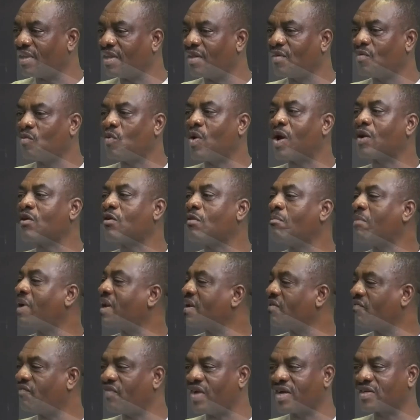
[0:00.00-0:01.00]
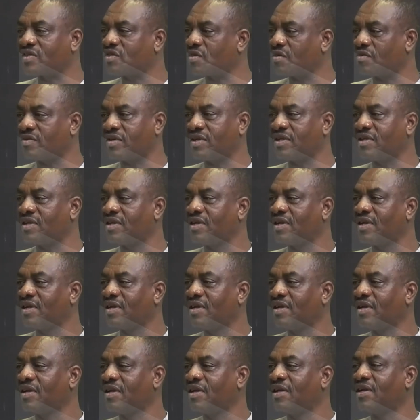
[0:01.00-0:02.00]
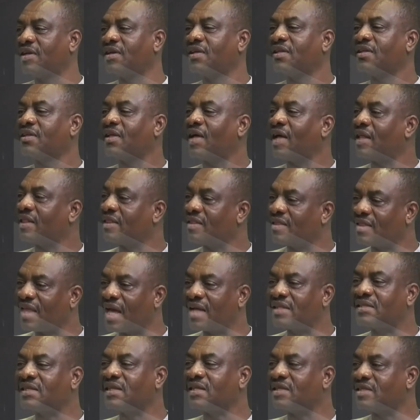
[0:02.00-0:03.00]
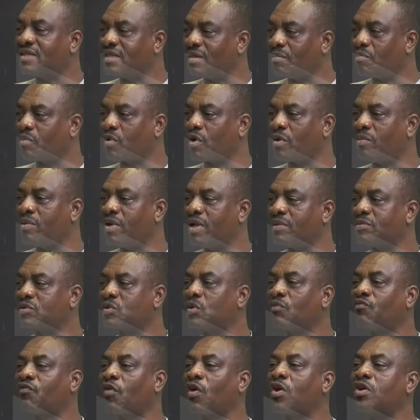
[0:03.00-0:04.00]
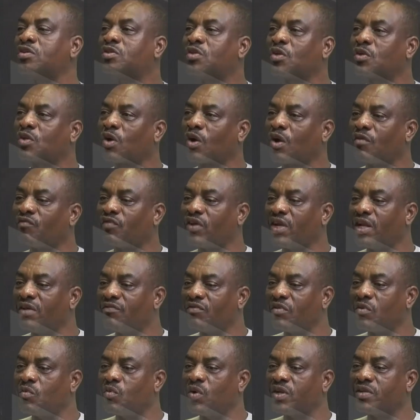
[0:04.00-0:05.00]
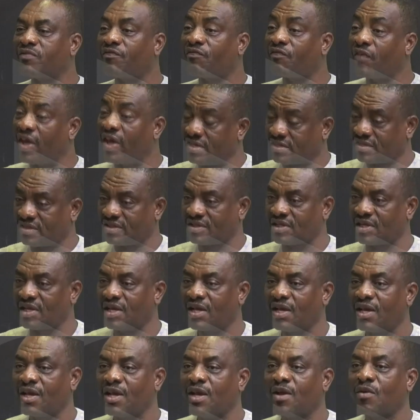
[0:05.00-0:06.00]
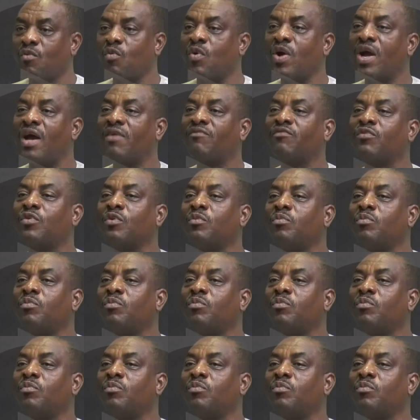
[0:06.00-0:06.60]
We are not manufacturing. And that is the problem. So for us to talk of a living wage, first, we have to